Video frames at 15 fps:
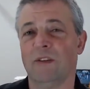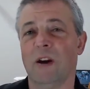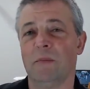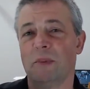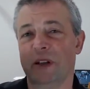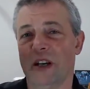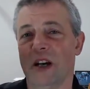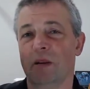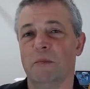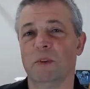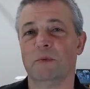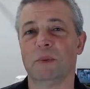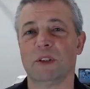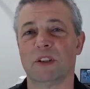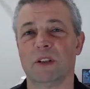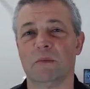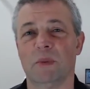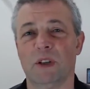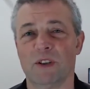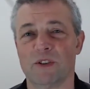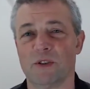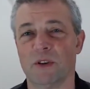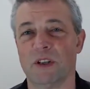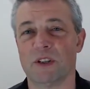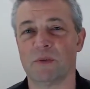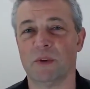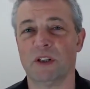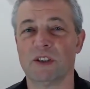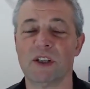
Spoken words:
up and down movement to the ball joint as well.